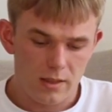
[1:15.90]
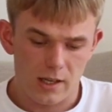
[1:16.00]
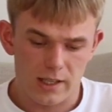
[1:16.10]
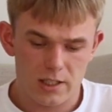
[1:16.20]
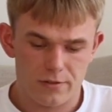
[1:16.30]

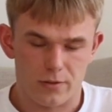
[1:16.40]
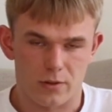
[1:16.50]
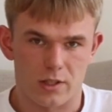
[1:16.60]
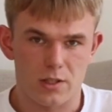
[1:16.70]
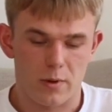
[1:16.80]
the links
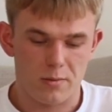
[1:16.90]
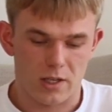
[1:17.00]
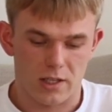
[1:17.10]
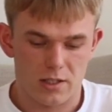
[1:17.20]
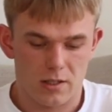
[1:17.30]
for these
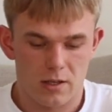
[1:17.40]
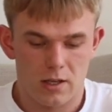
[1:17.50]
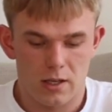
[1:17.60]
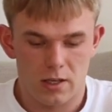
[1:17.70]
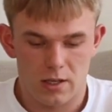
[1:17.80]
websites.
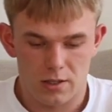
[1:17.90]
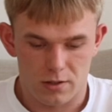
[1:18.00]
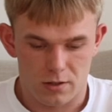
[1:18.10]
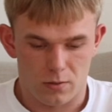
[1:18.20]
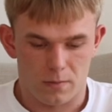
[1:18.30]

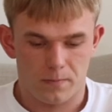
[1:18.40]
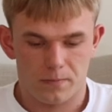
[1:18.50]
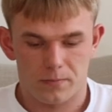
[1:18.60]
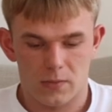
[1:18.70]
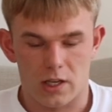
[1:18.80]
So
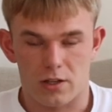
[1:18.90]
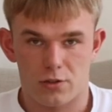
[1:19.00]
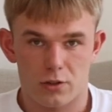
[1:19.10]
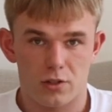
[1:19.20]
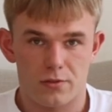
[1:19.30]
yeah, it
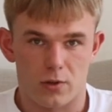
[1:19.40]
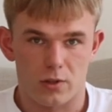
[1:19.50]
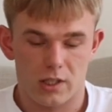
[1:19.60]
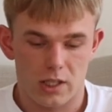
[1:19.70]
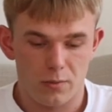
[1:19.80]
searches for
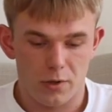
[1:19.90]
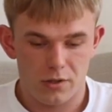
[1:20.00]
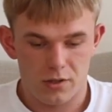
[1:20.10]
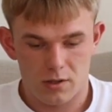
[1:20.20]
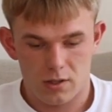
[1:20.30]
all the
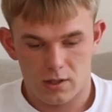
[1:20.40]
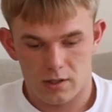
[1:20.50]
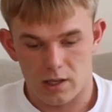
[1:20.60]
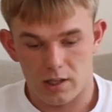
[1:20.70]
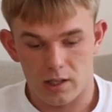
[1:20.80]
keywords,
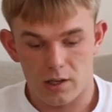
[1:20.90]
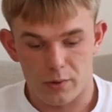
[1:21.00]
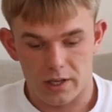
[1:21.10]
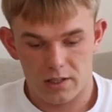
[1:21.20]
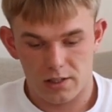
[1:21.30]
then it
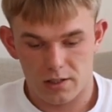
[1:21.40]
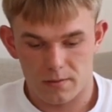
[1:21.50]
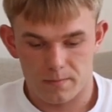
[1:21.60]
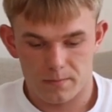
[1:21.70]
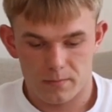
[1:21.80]

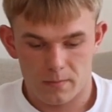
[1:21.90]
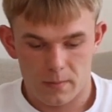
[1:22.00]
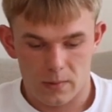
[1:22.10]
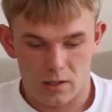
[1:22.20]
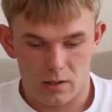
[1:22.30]
iterates.
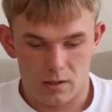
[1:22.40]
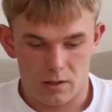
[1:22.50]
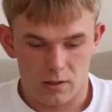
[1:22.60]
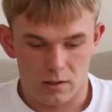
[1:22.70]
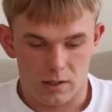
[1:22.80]

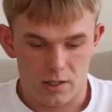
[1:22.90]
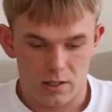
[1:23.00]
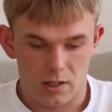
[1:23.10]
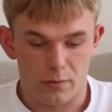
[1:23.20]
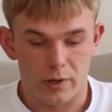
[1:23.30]
In
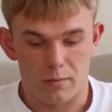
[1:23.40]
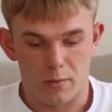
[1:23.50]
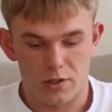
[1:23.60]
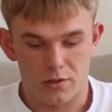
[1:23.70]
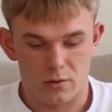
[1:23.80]
this iterator
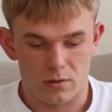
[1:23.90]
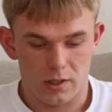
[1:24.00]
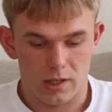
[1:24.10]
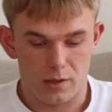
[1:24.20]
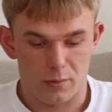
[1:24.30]
module,
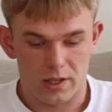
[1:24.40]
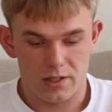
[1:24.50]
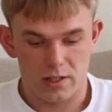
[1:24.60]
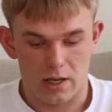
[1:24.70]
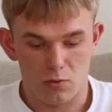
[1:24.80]
it
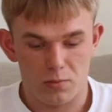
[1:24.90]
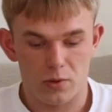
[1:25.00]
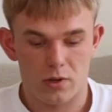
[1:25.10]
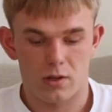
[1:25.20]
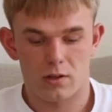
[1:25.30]
iterates the output